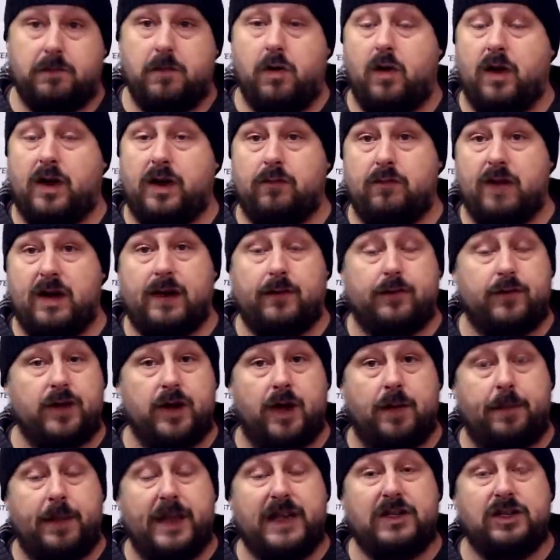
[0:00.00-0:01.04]
my irrelevant
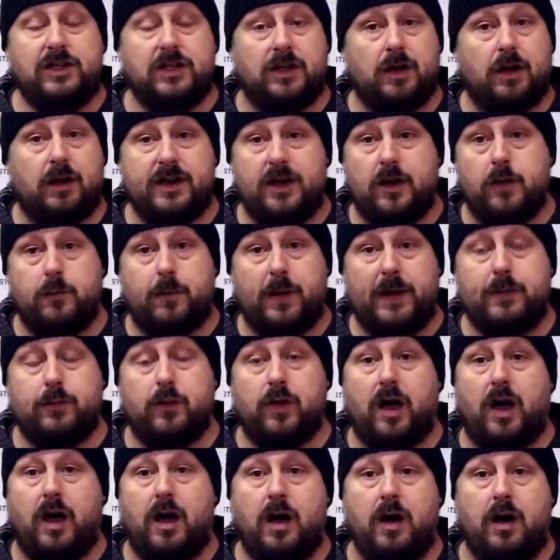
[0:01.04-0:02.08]
opinion. I know people
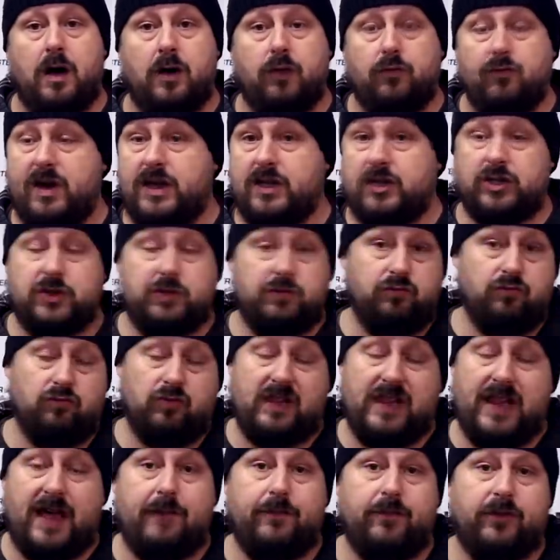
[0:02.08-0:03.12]
that are. Reg
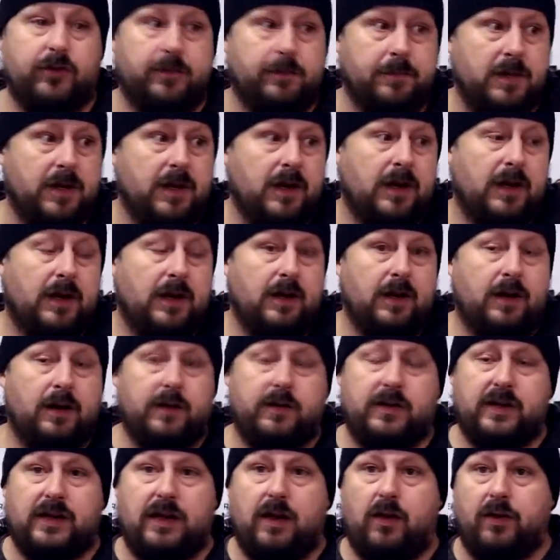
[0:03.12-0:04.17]
loves them
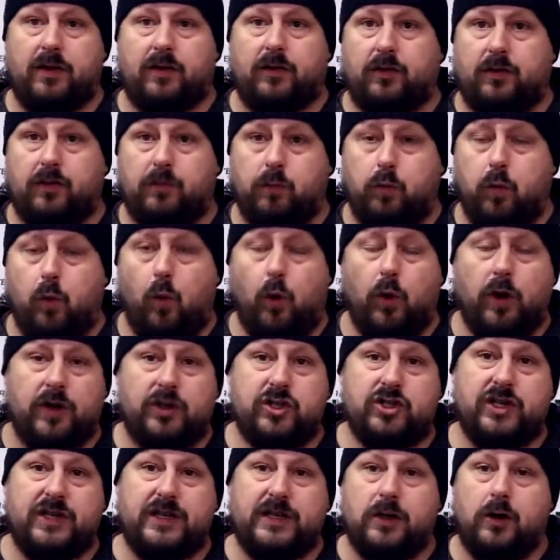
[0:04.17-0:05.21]
because he likes water
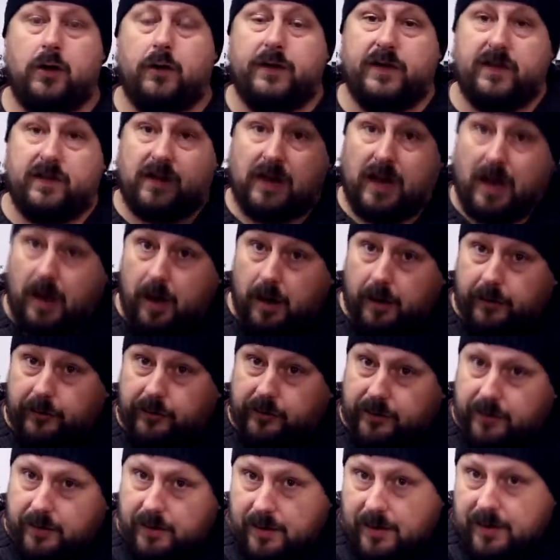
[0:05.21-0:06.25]
sheeting off his glass
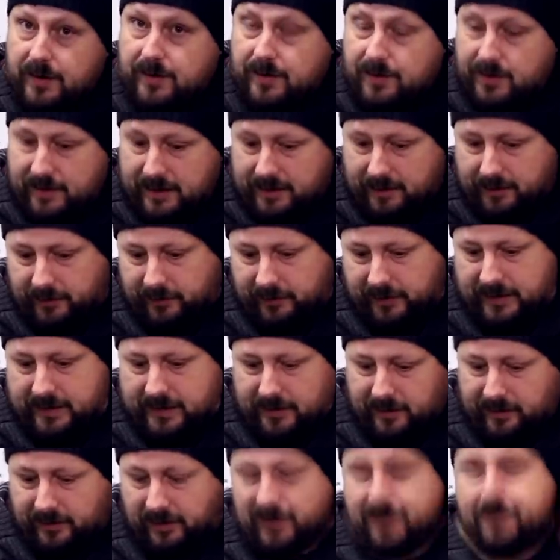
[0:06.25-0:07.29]
and thinks he
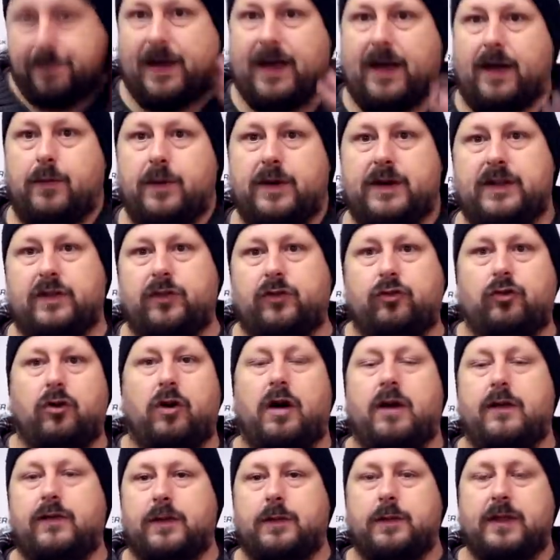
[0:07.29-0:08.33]
can see better when he's
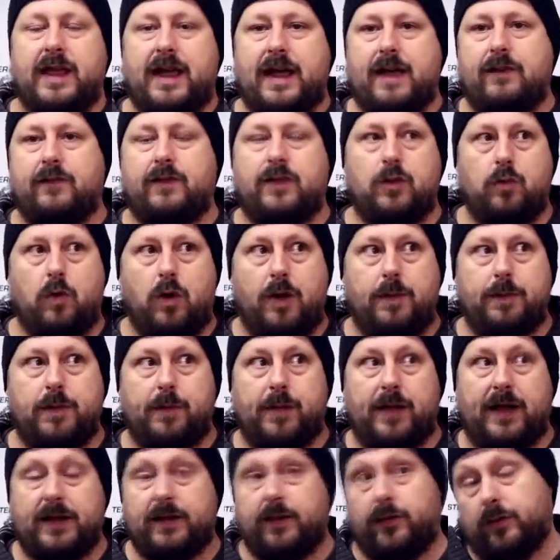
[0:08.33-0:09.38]
driving without having the wiper
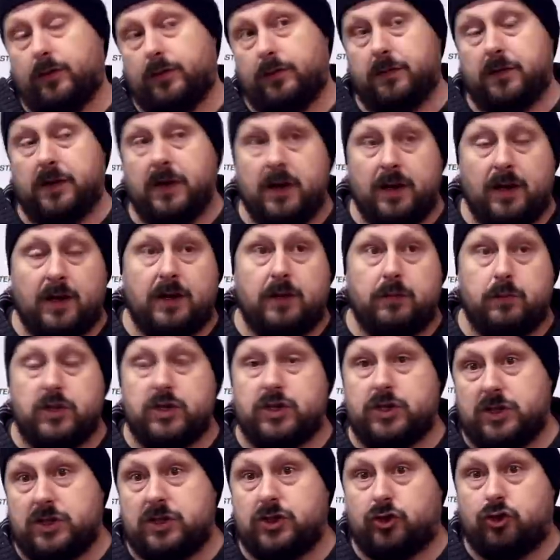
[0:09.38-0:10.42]
blades on,
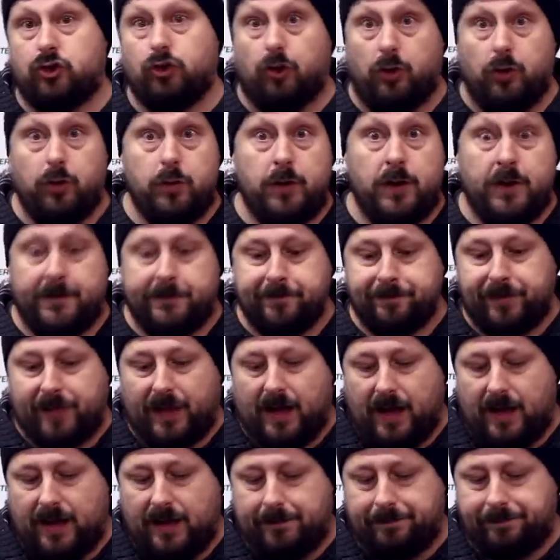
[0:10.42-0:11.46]
which is true.
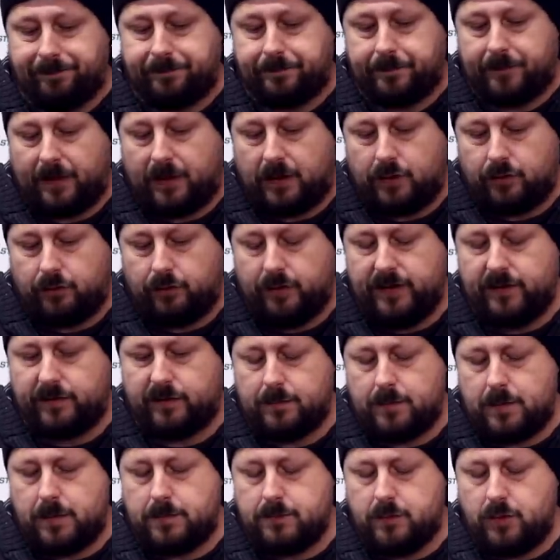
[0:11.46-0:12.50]
The
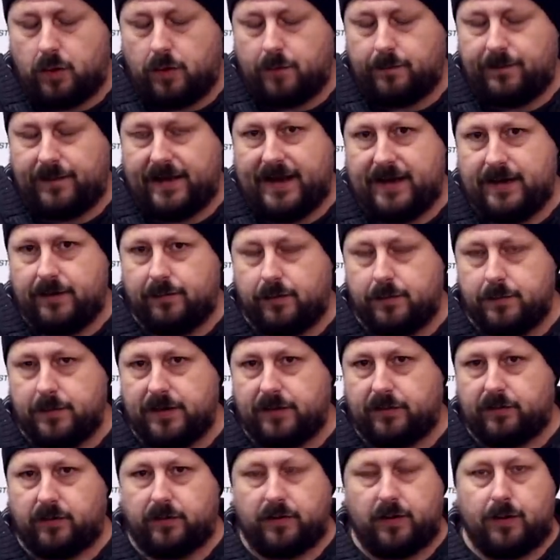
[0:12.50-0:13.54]
reason I'm not a fan of them
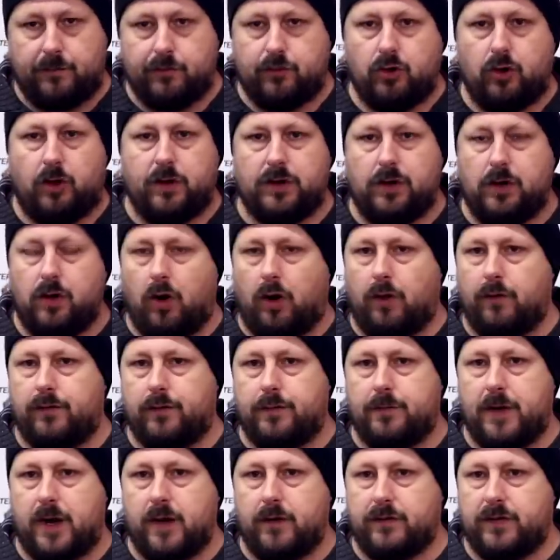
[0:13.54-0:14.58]
is because I've tried a lot of
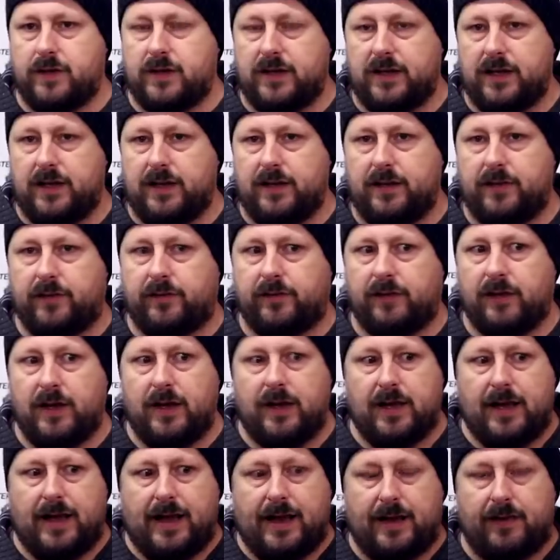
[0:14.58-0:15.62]
them over the years
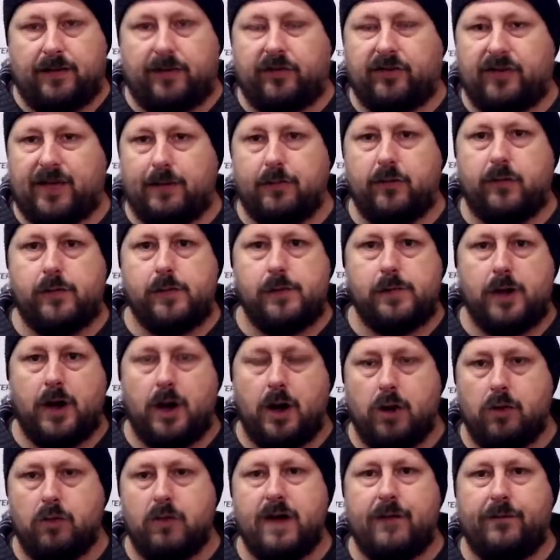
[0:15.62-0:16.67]
and some of them are
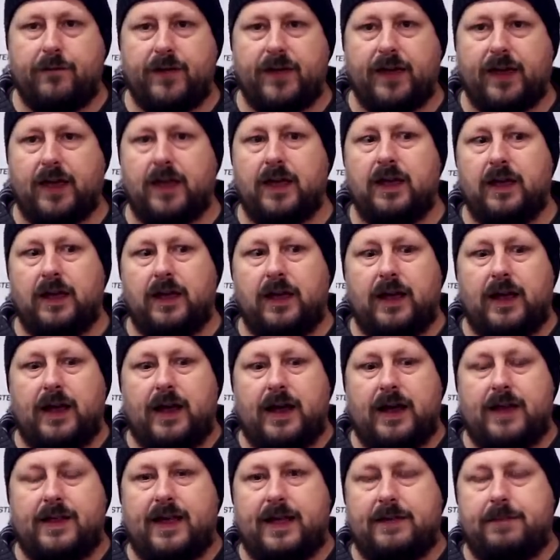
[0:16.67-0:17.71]
horrific.
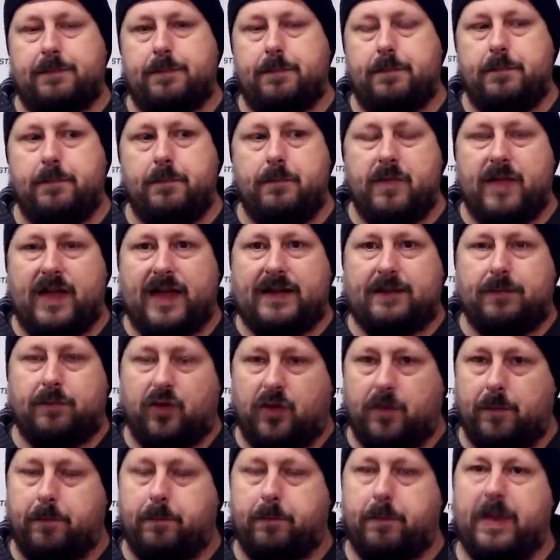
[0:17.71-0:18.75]
And
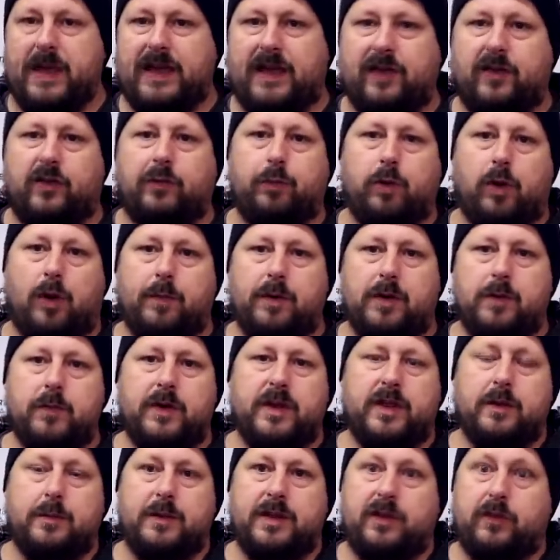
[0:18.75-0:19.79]
the biggest problem
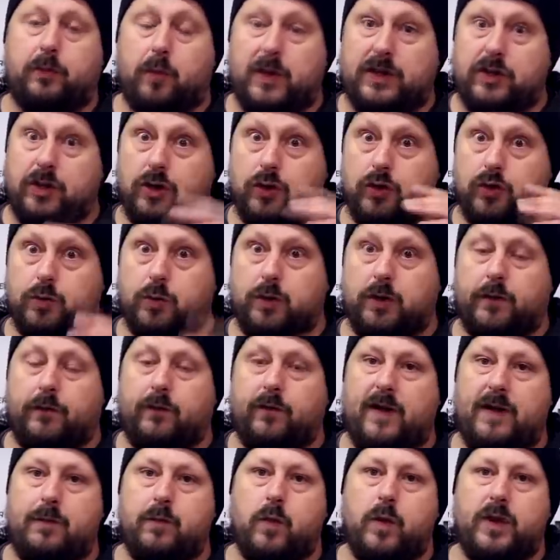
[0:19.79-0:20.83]
with them is when you use them on the
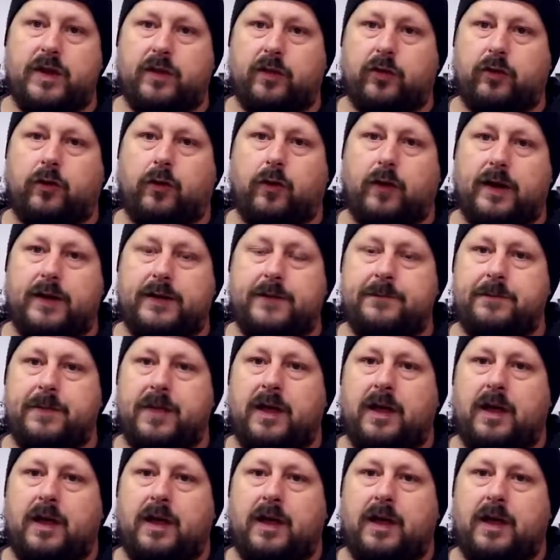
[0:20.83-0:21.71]
front windscreen,